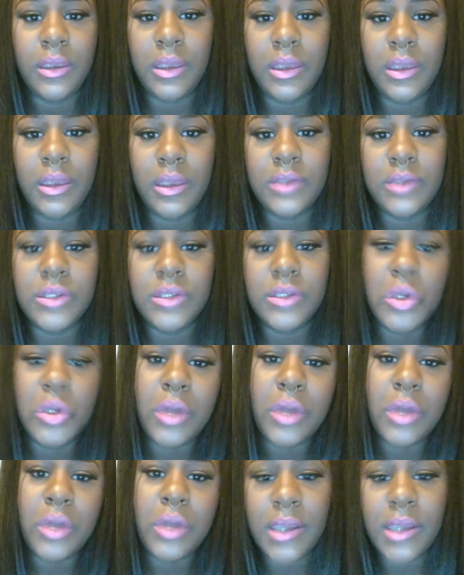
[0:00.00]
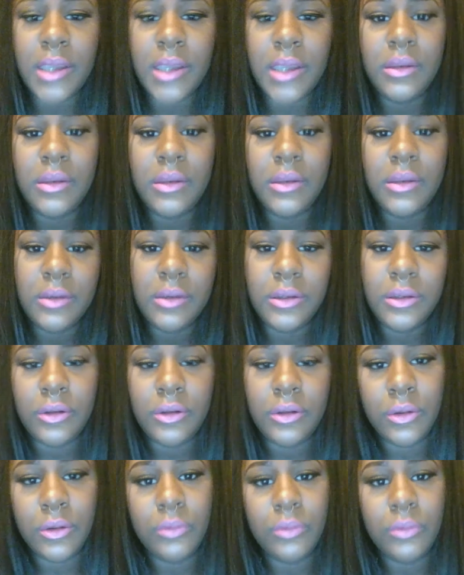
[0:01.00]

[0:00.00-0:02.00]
So I kind of,